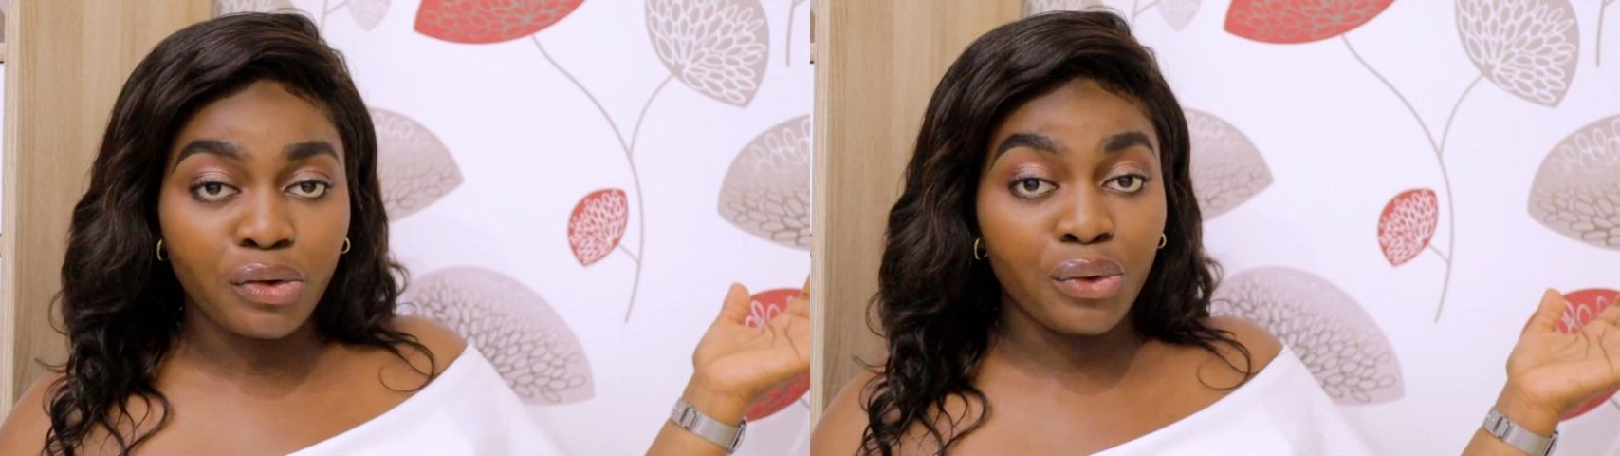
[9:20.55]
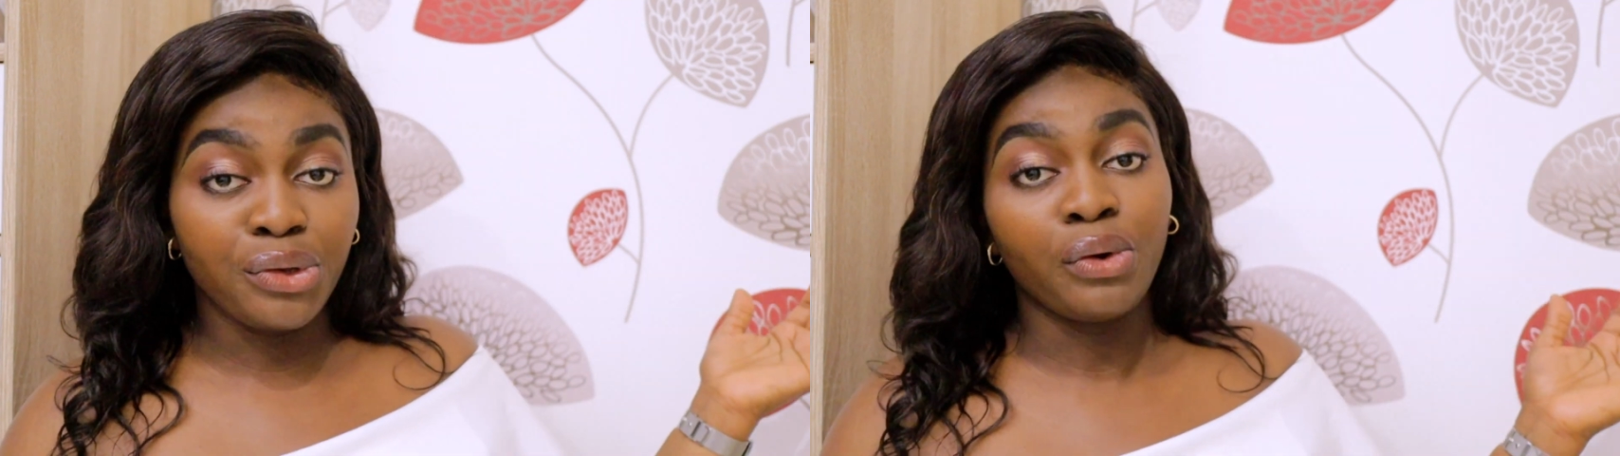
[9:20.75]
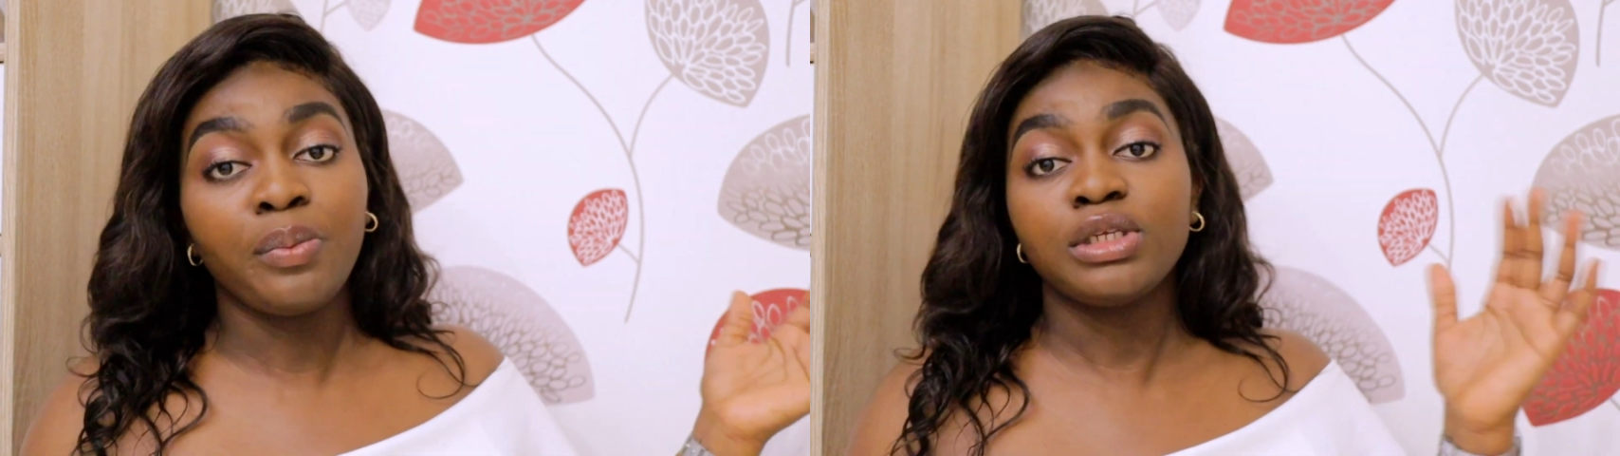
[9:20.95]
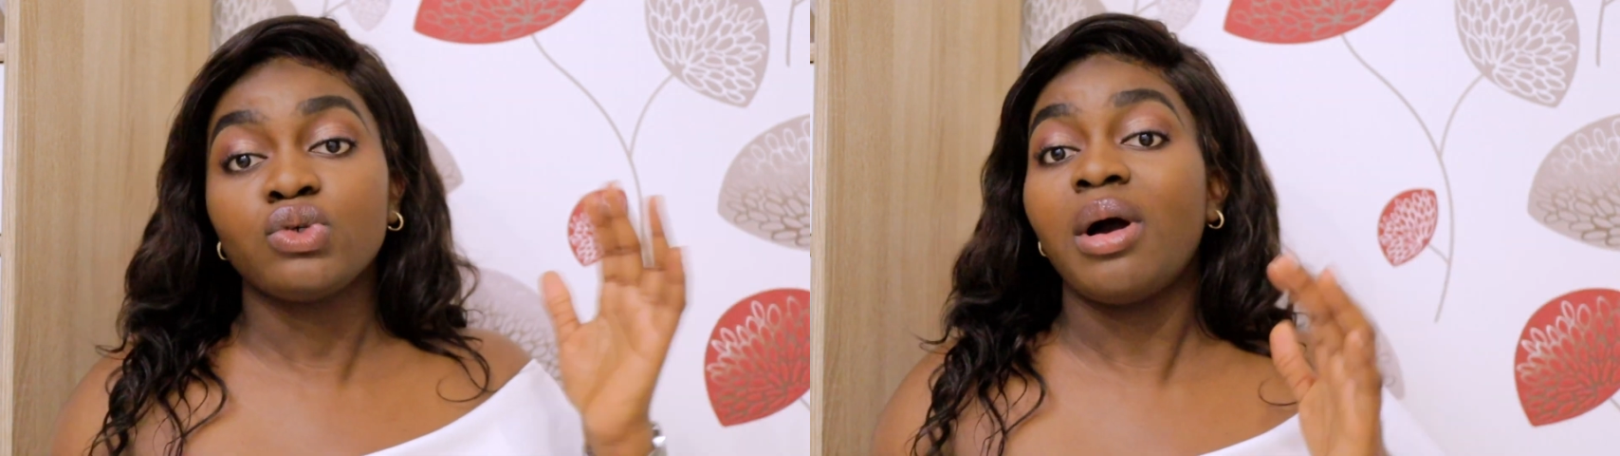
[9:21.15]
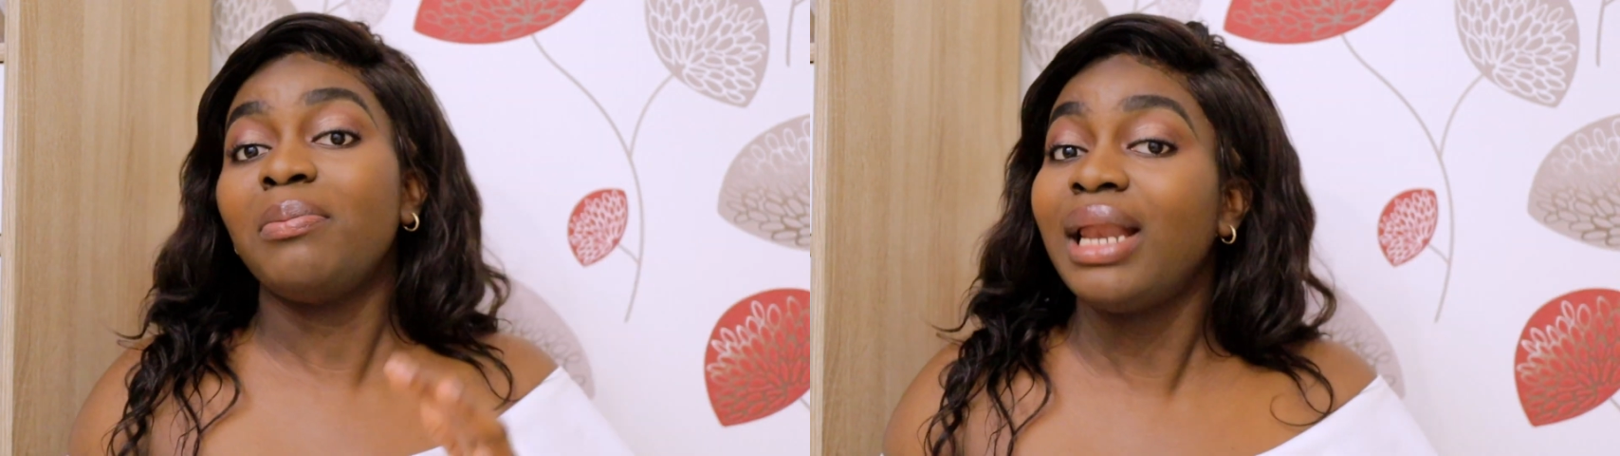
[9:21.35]
or you're hoping
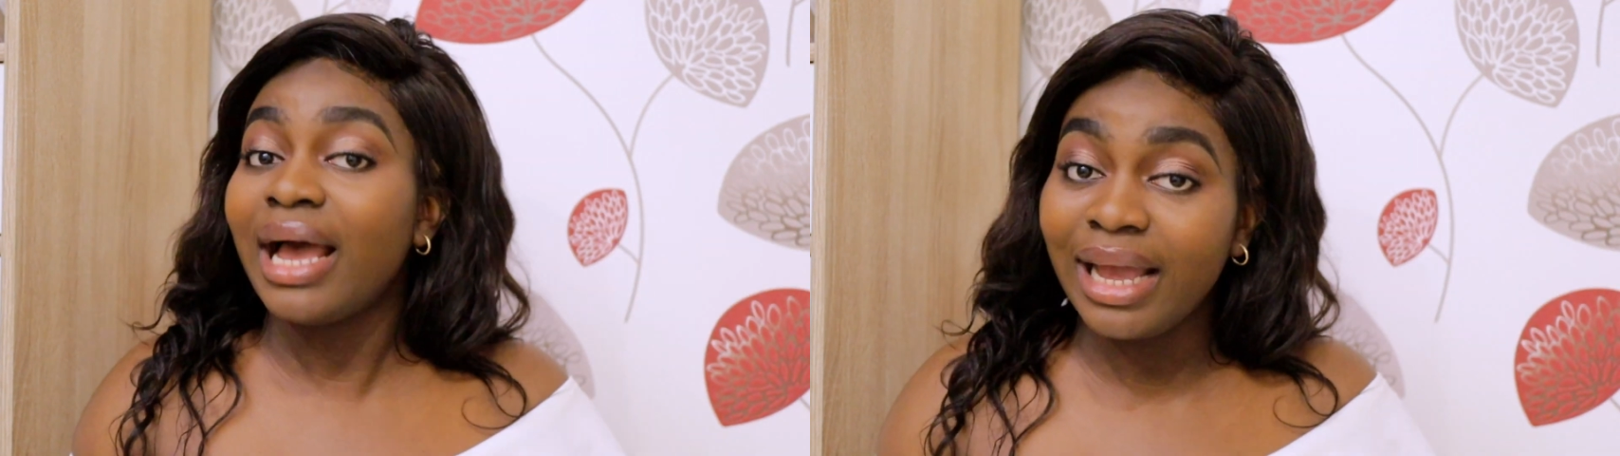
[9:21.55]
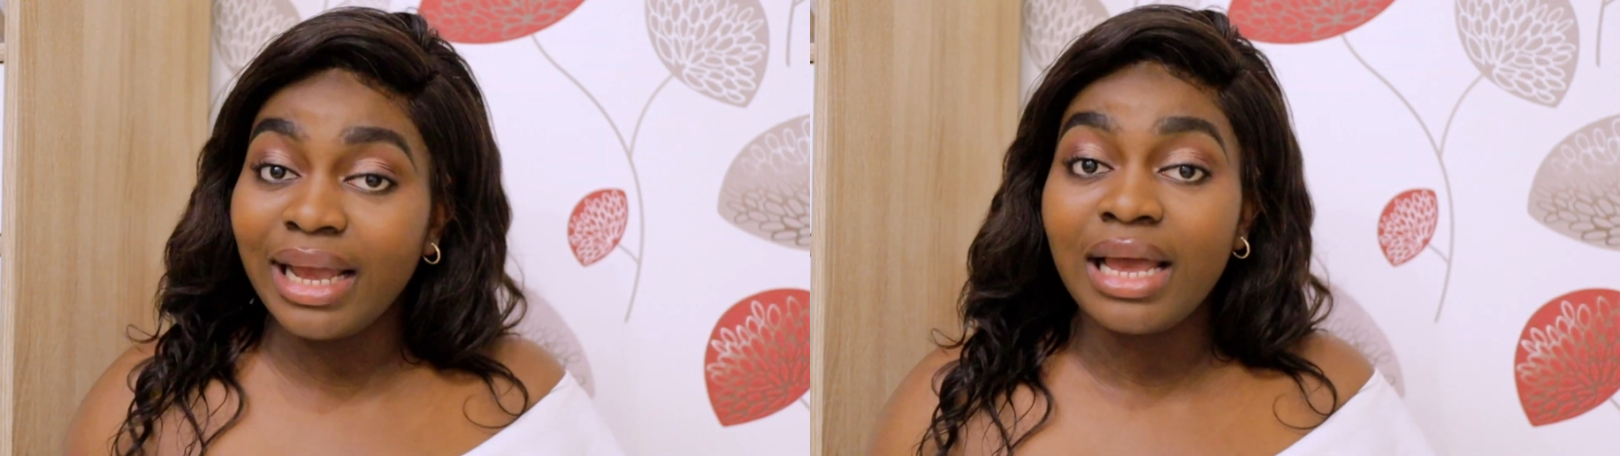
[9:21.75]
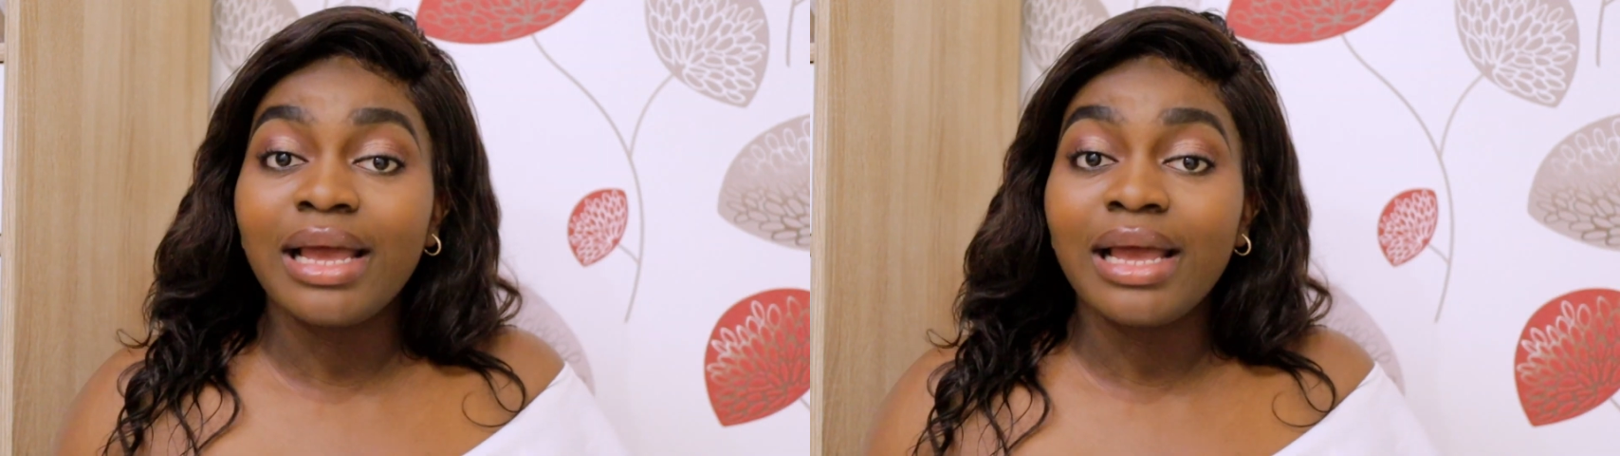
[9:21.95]
to apply